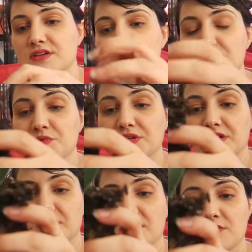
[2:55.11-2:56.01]
as you would
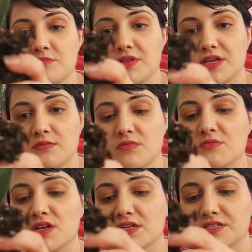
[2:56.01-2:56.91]
any other plant,
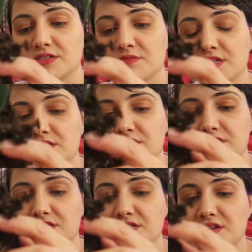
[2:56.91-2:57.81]
maybe not too much,
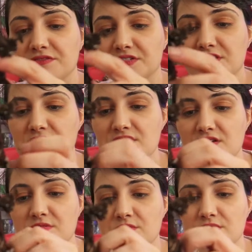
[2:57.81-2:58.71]
just enough to get
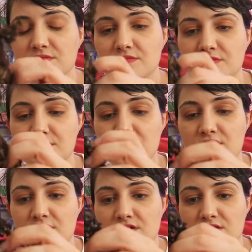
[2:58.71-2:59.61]
him
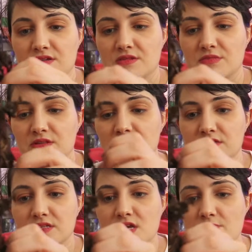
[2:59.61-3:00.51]
to
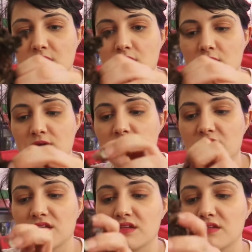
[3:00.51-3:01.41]
loosen up a little bit
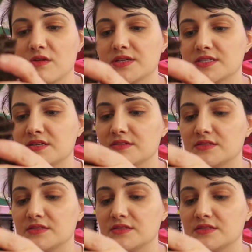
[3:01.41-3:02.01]
so he's not